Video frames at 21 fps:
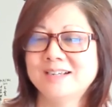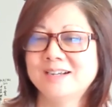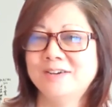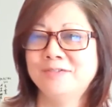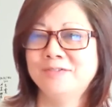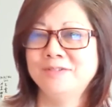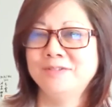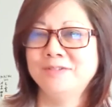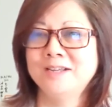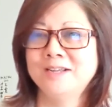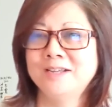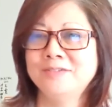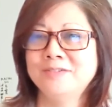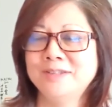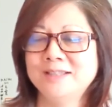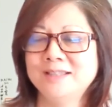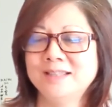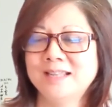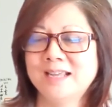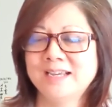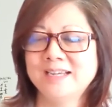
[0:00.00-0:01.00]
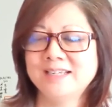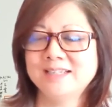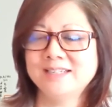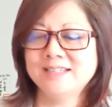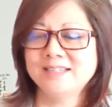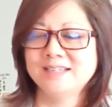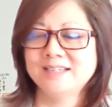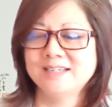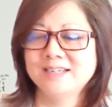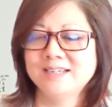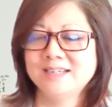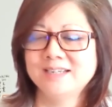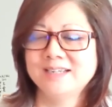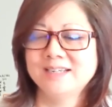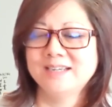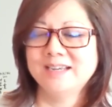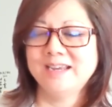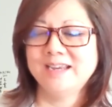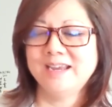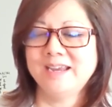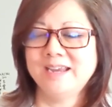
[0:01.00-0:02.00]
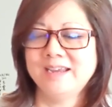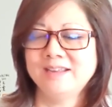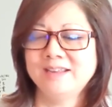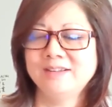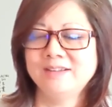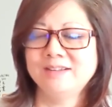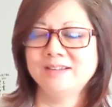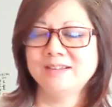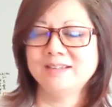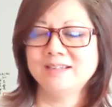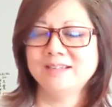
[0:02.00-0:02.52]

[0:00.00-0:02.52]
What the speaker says: of love and light, and